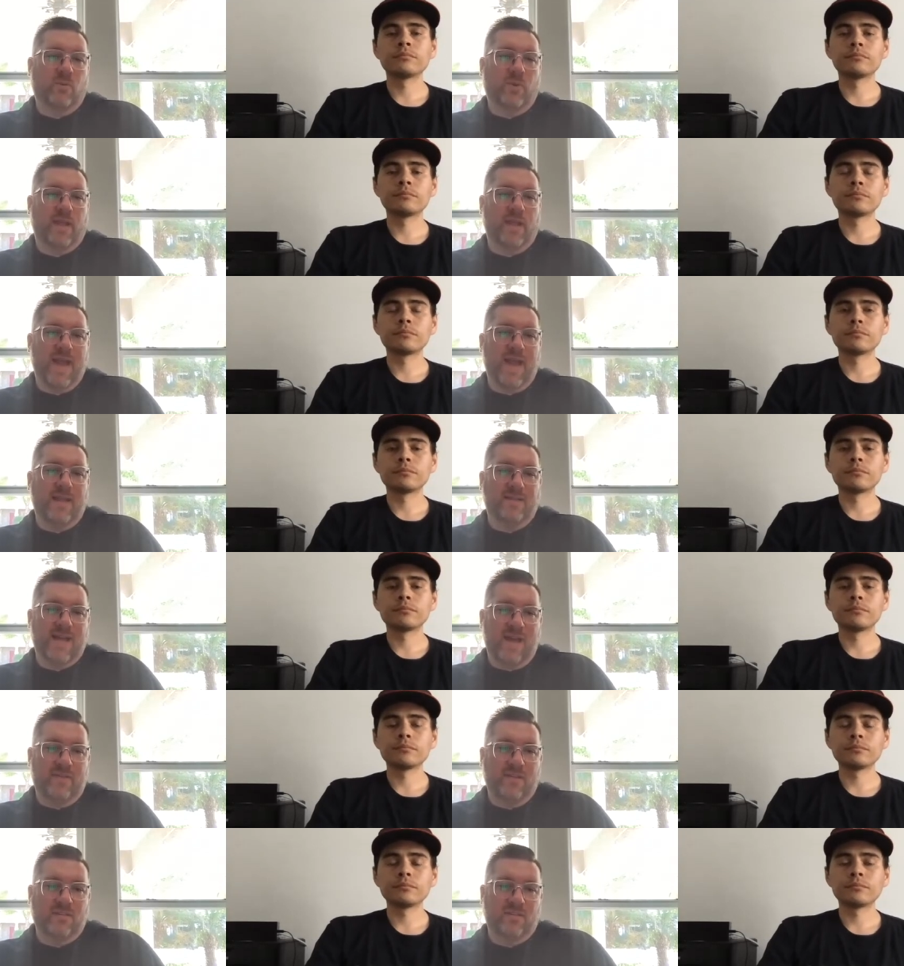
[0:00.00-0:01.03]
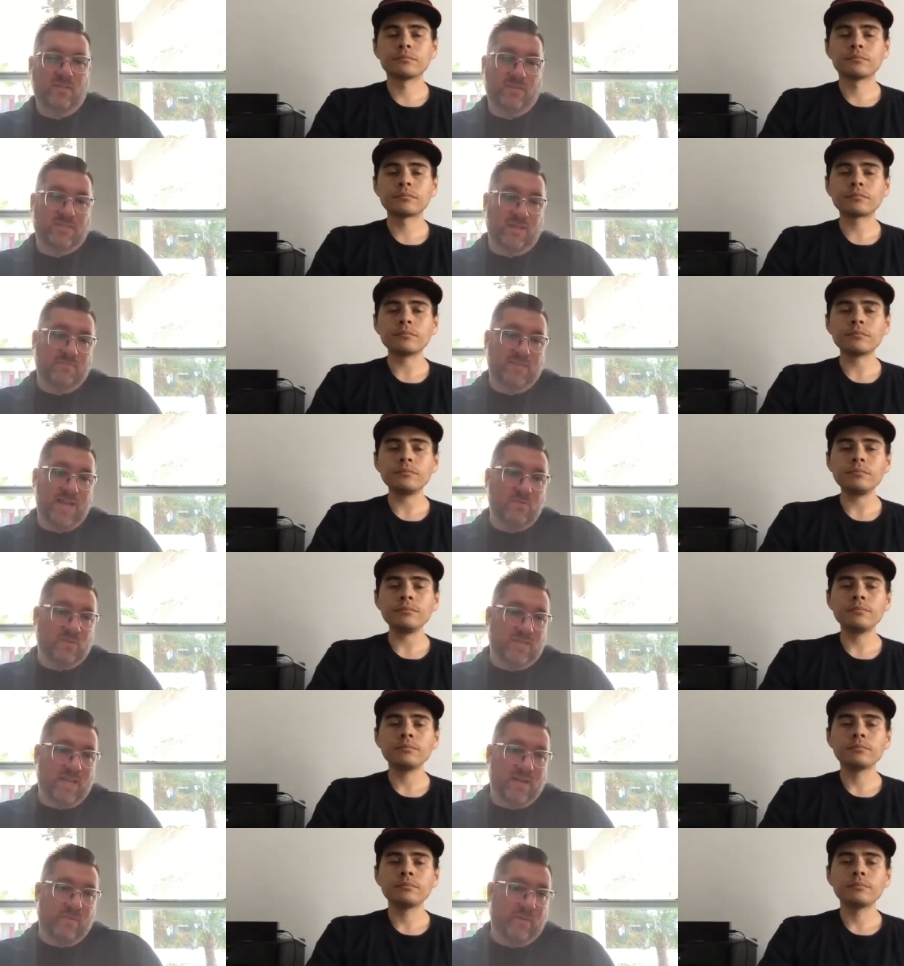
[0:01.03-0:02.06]
Speaker 1: that we can kind of dive into, but sometimes we
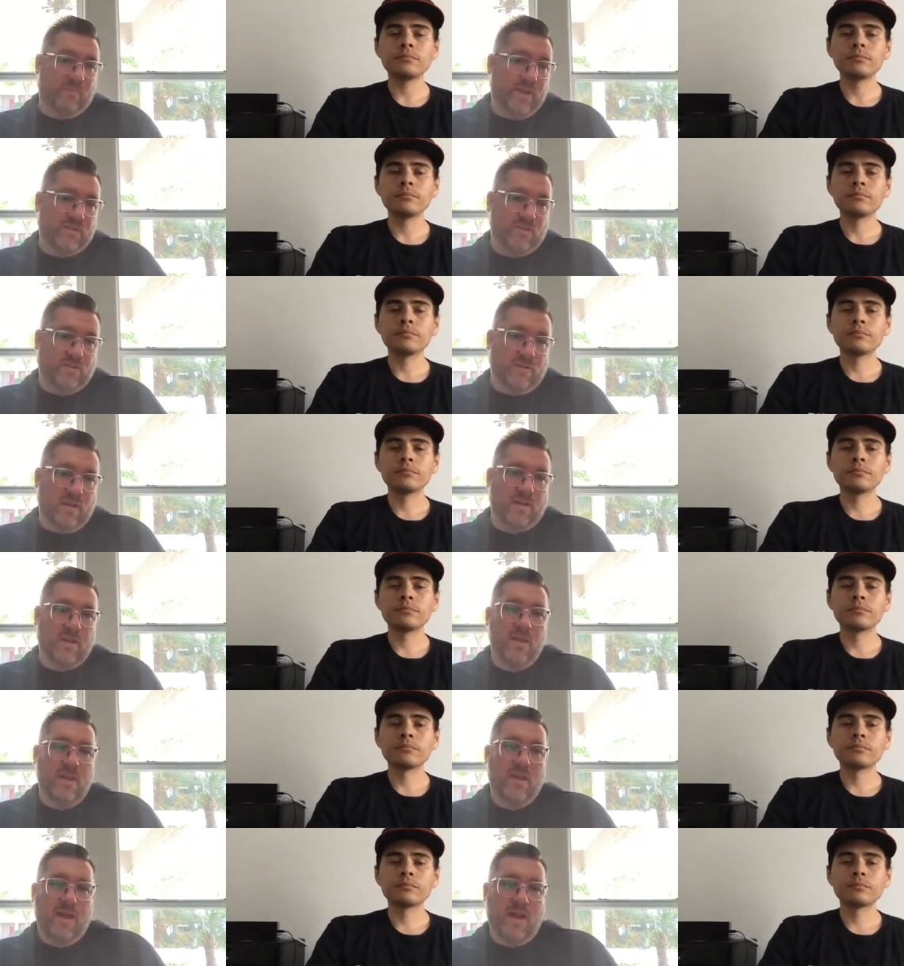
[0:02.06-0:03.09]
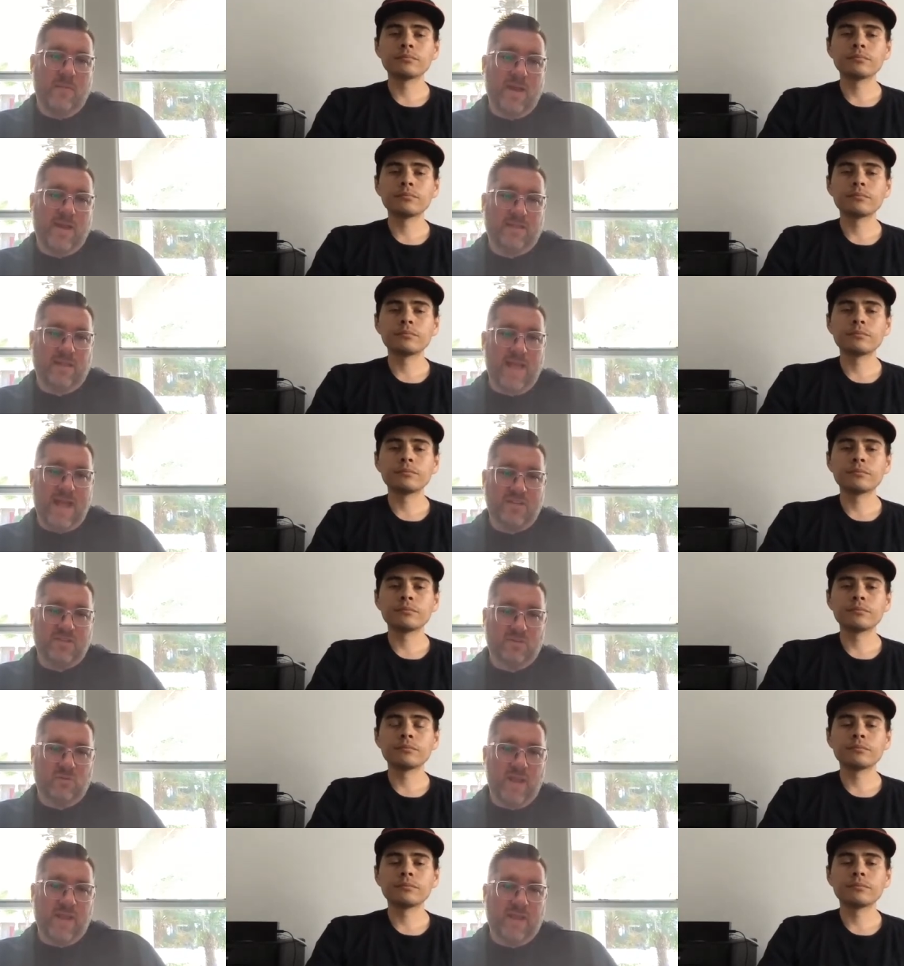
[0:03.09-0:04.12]
take a big picture look um, at the
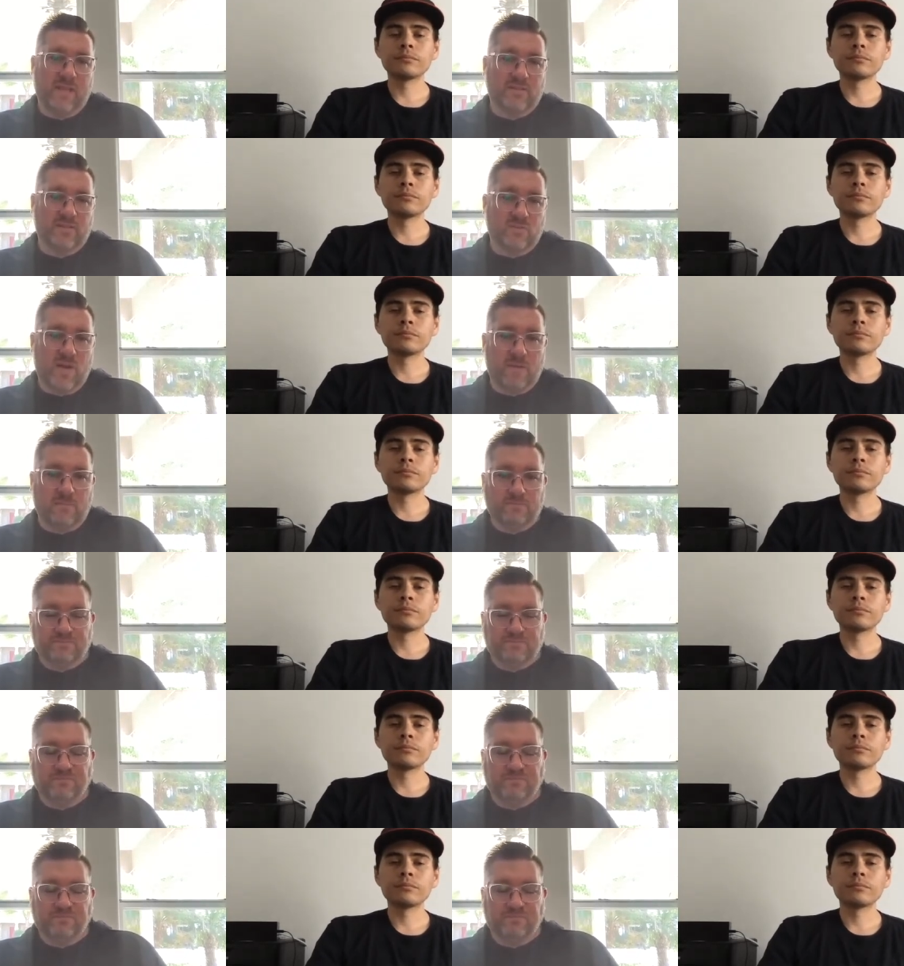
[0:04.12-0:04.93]
national rankings as well.